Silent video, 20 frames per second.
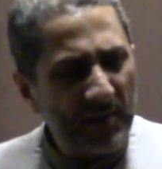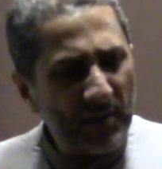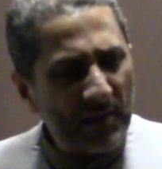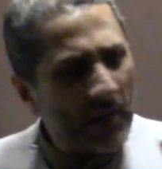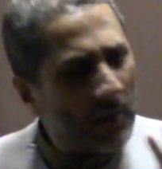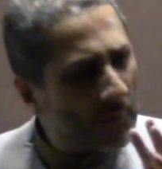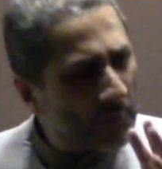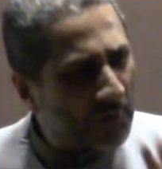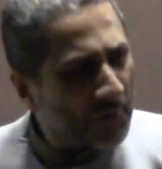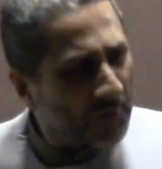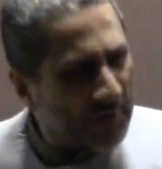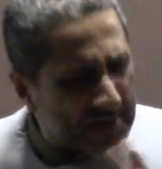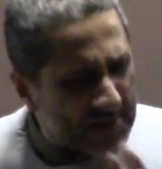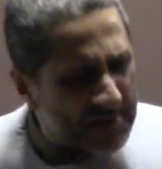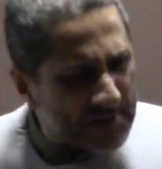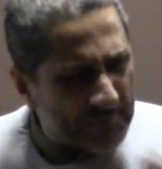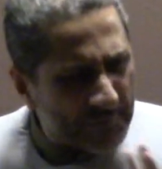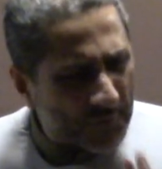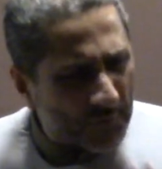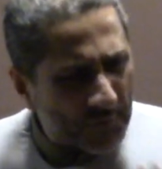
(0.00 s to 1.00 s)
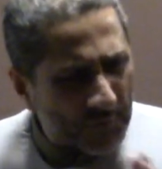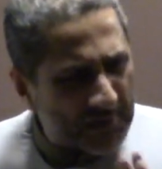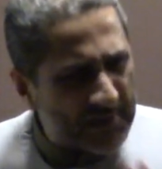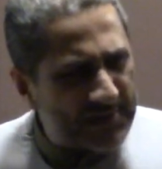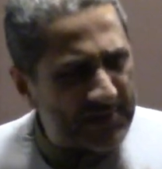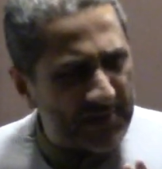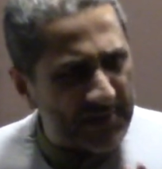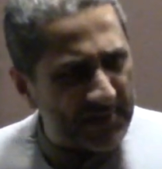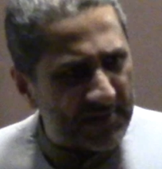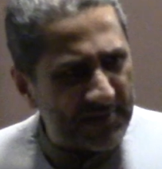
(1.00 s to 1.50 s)
Now the reason for
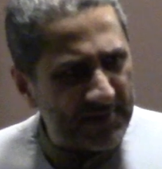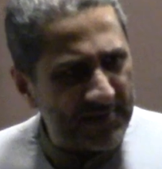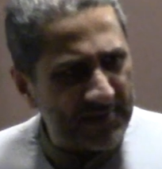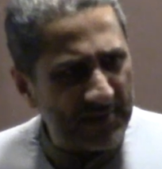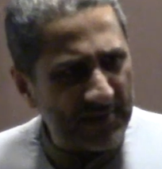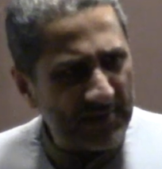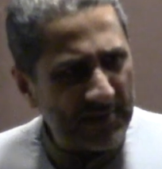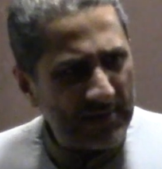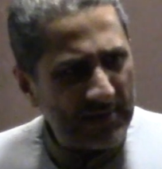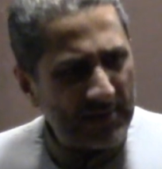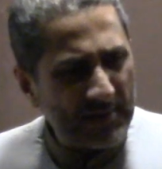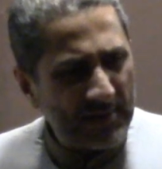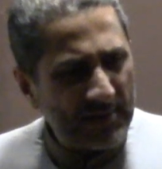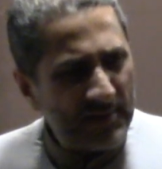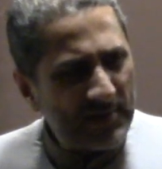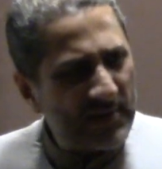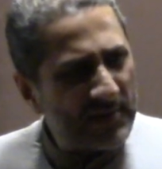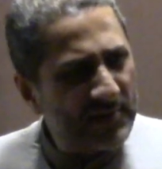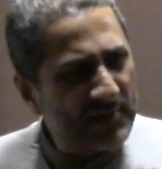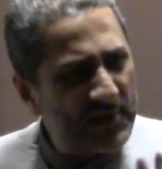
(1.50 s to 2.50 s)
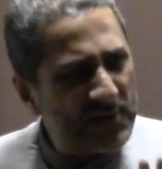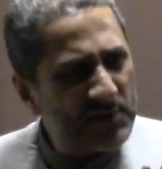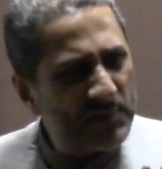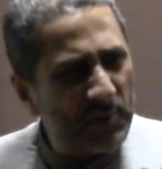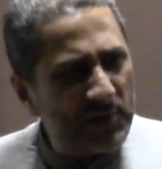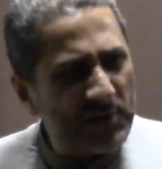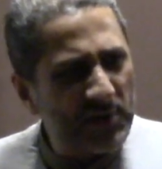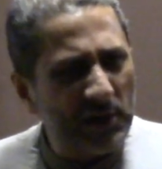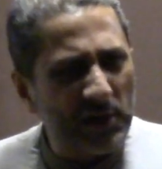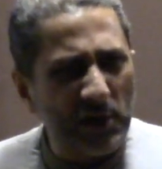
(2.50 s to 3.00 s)
this is that this
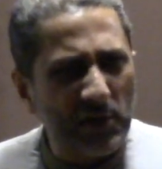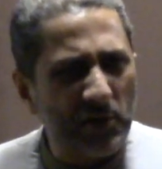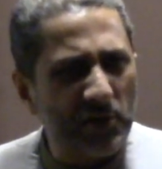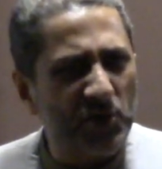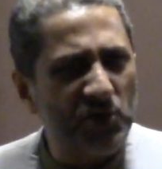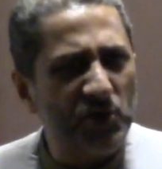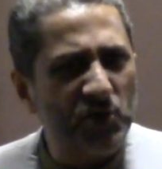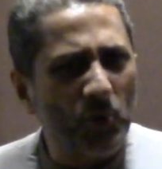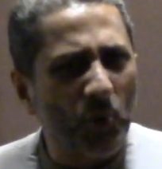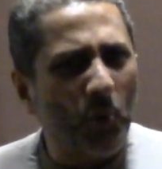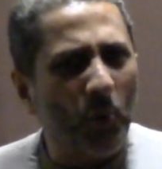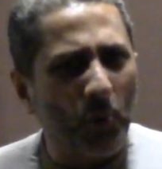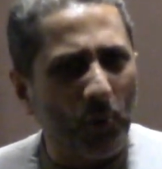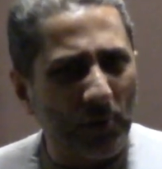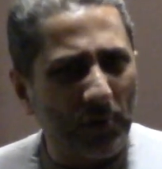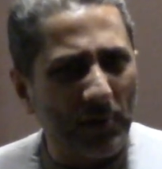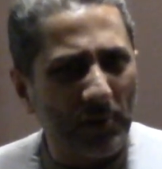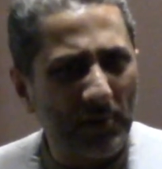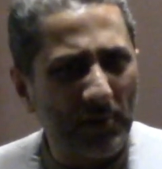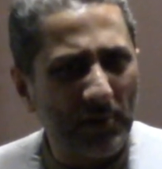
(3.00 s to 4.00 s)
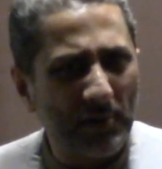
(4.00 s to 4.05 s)
particular soul